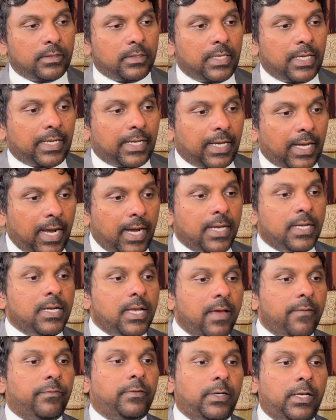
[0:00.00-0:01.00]
the
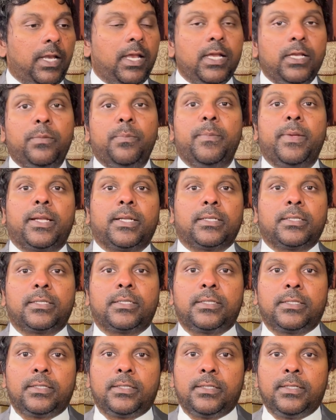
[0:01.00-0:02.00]
kind of
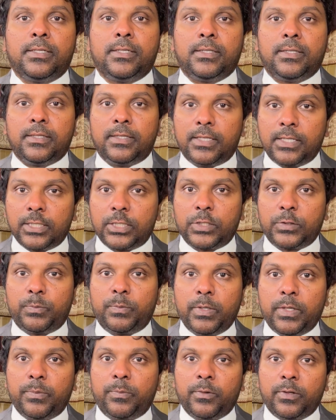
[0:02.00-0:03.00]
treatment these
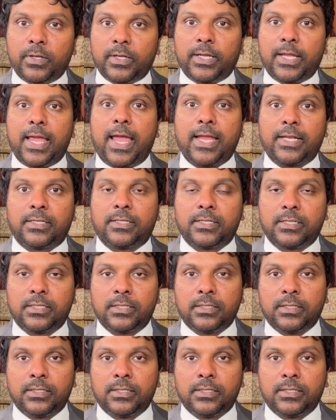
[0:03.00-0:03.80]
people get